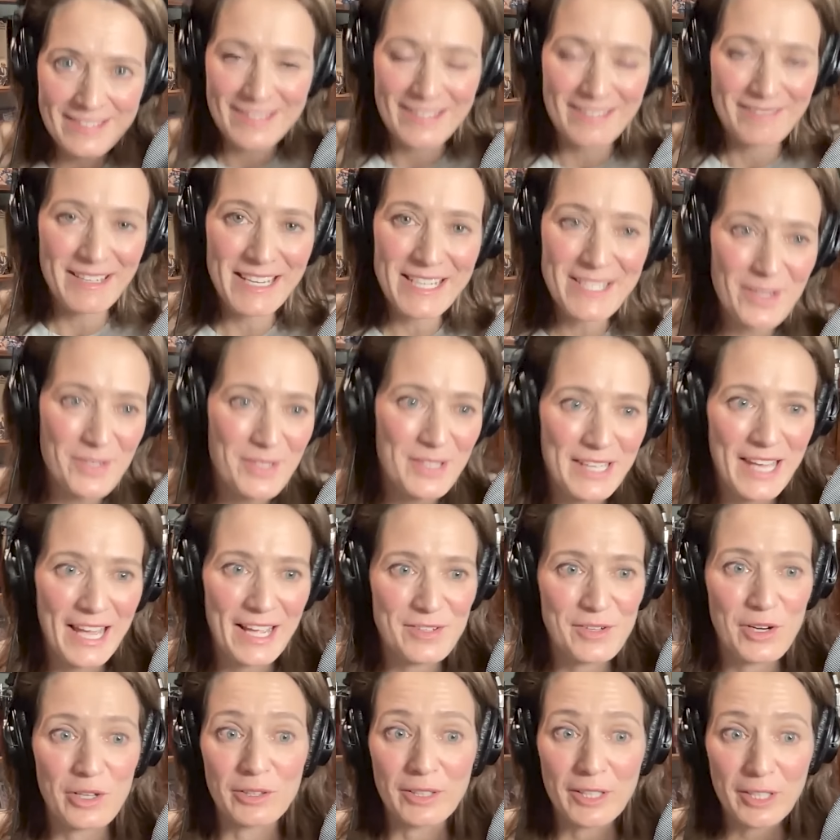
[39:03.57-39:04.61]
the details of the
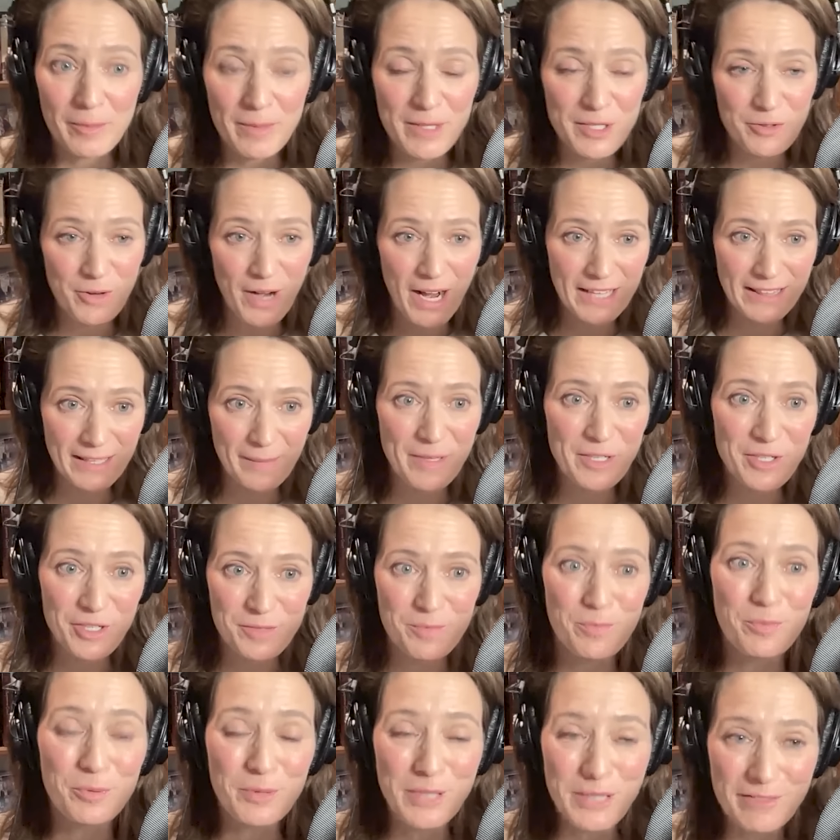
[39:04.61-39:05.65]
case are a little bit dry. Let me
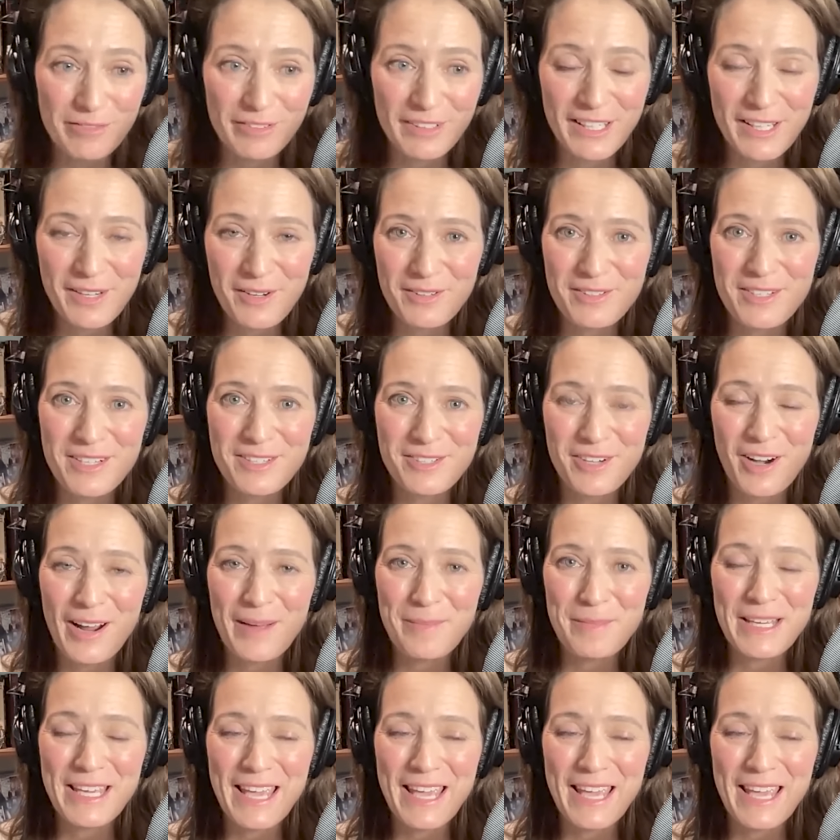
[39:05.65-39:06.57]
just briefly describe the